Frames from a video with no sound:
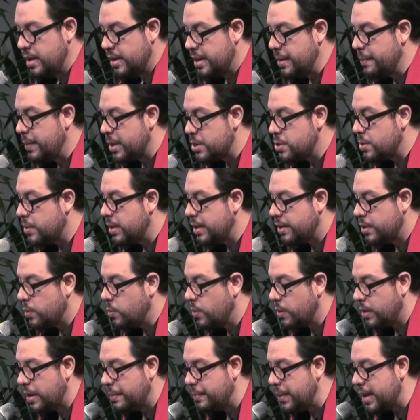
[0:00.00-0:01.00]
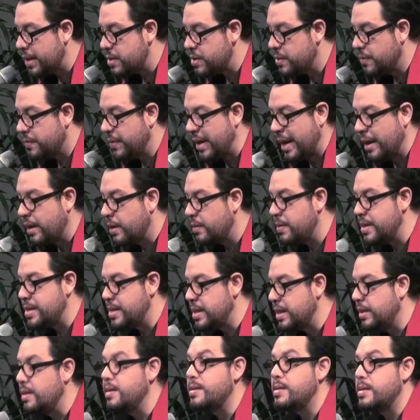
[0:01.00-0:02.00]
The majority were a mix of angry
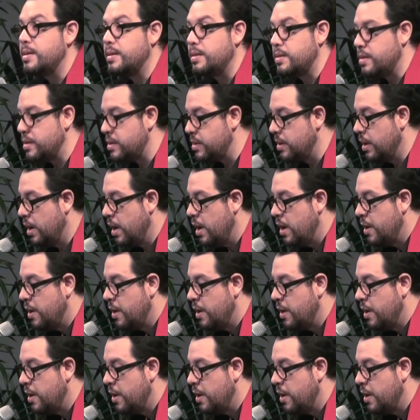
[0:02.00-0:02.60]
citizens